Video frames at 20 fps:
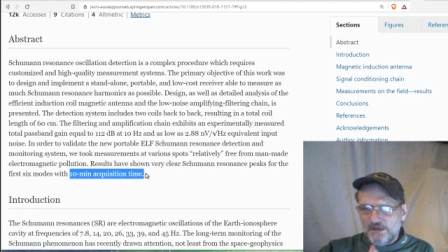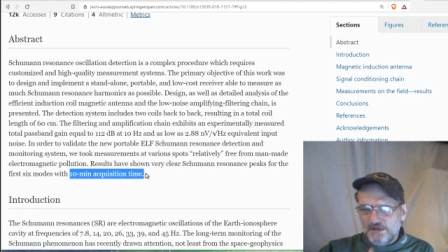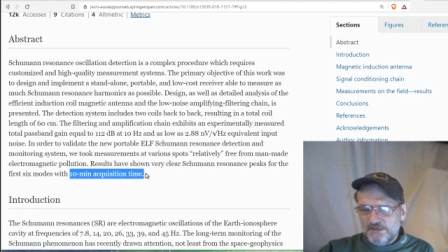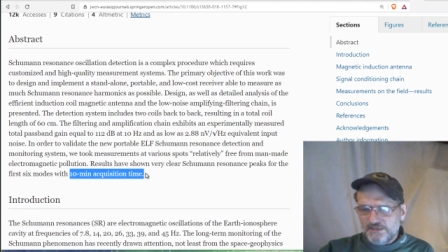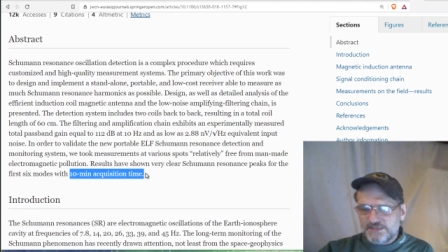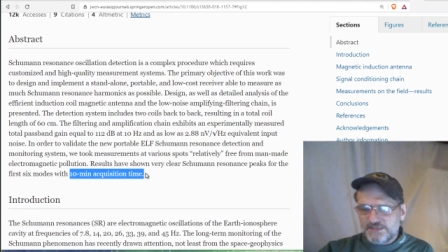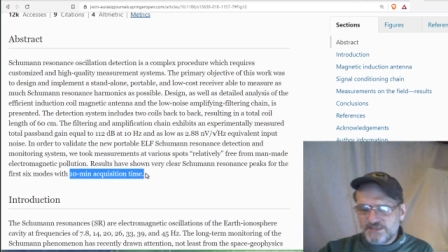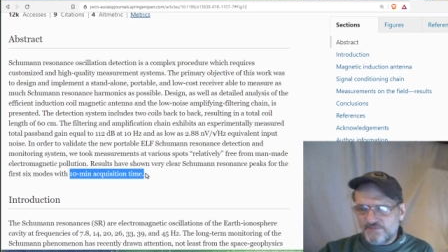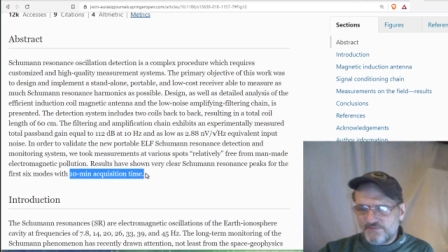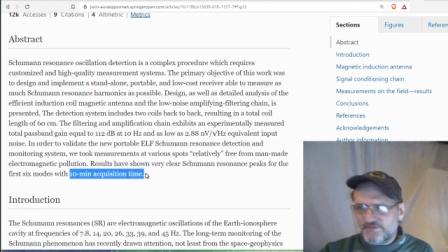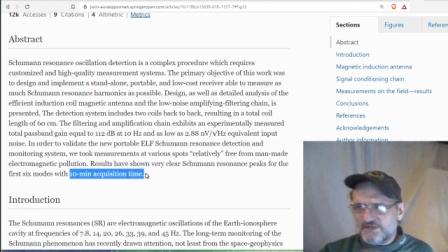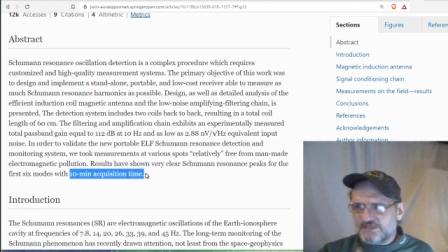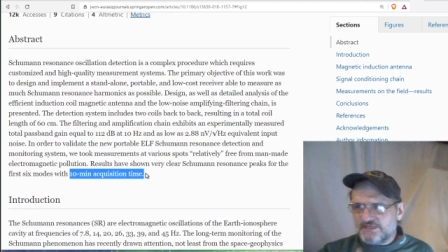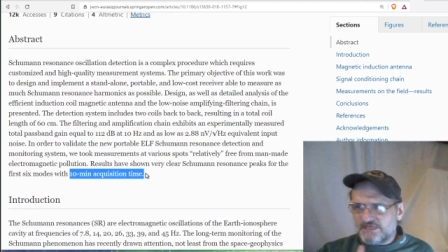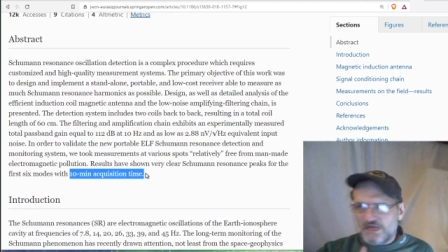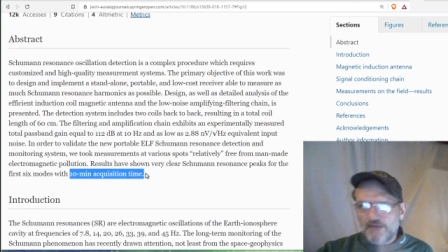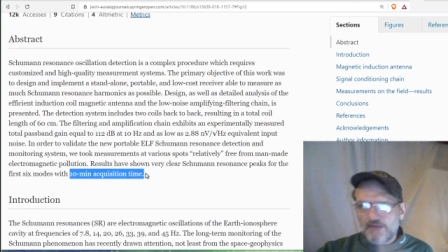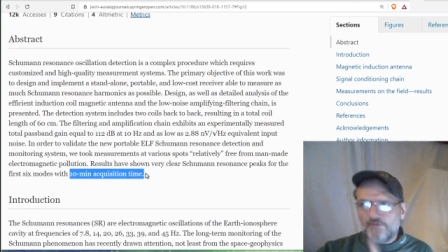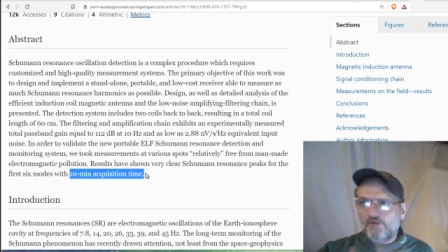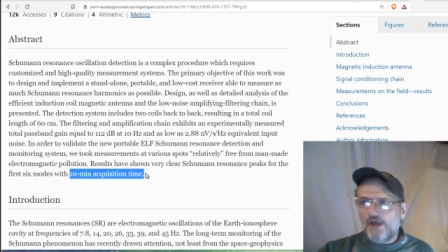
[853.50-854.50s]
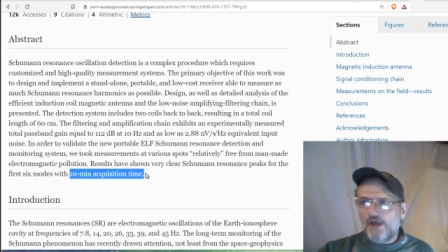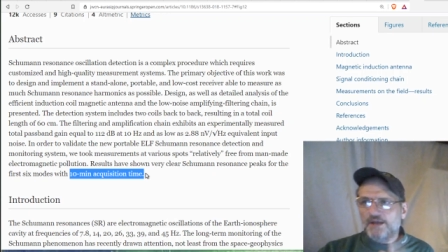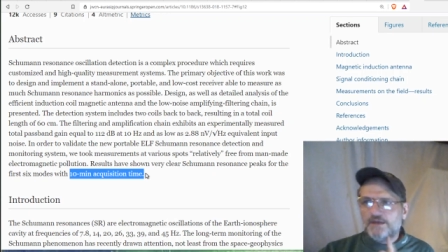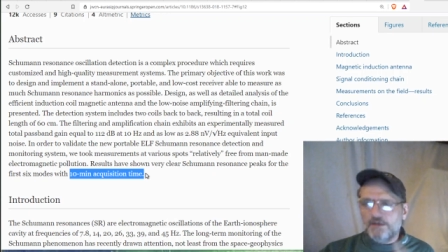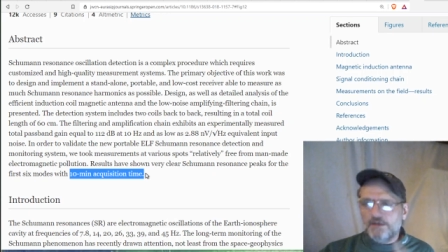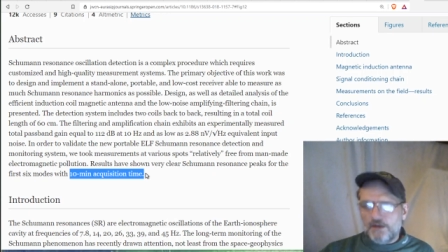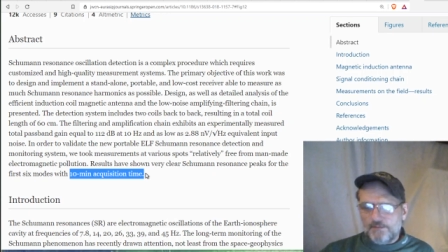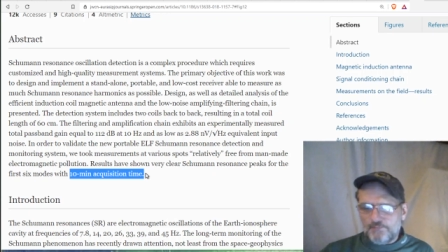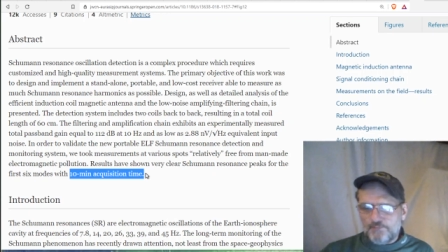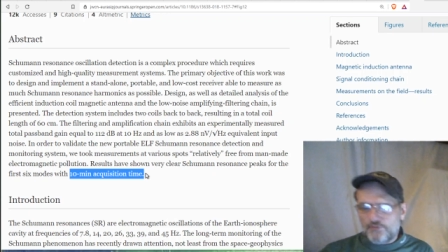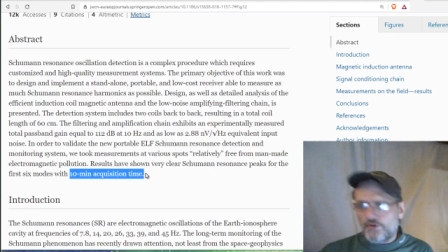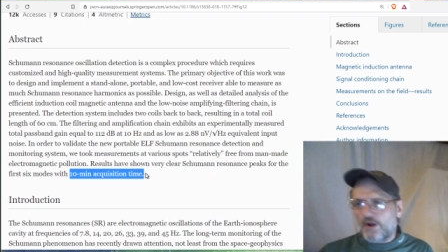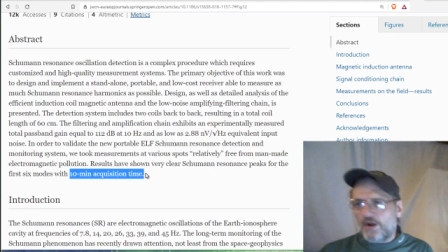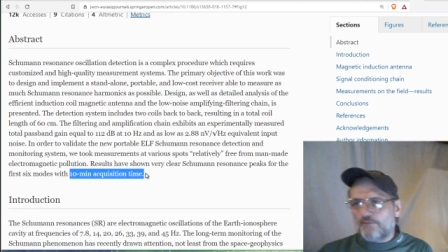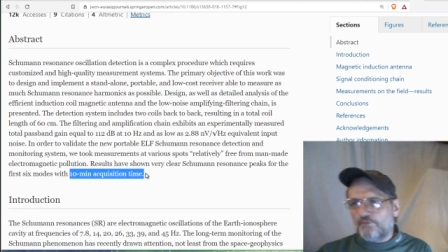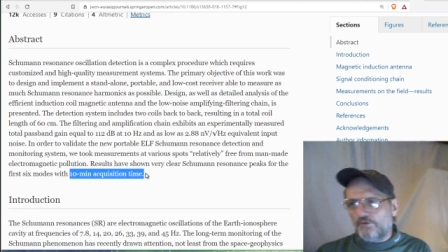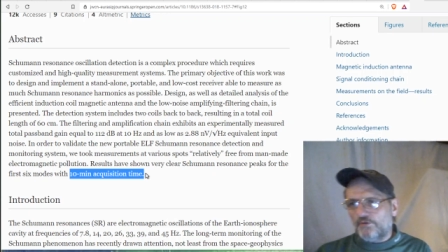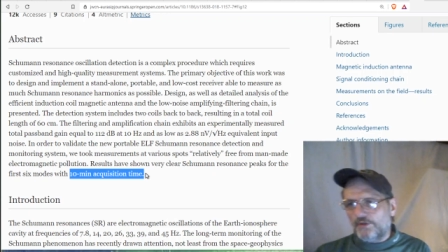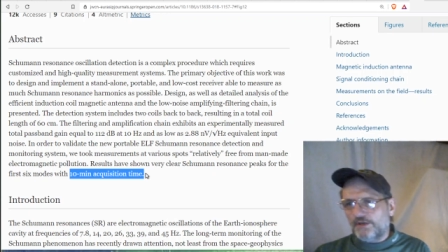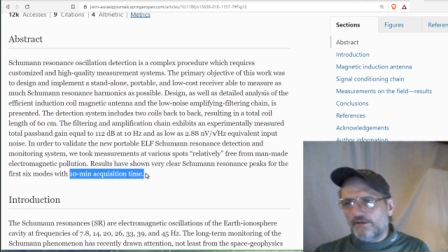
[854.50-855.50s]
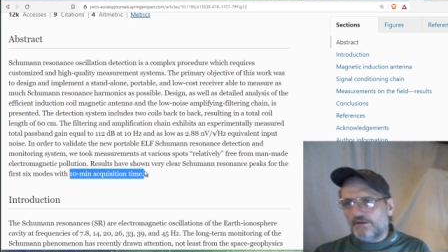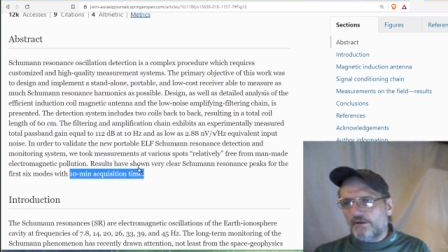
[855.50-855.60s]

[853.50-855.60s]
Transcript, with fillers: something's not lining up properly.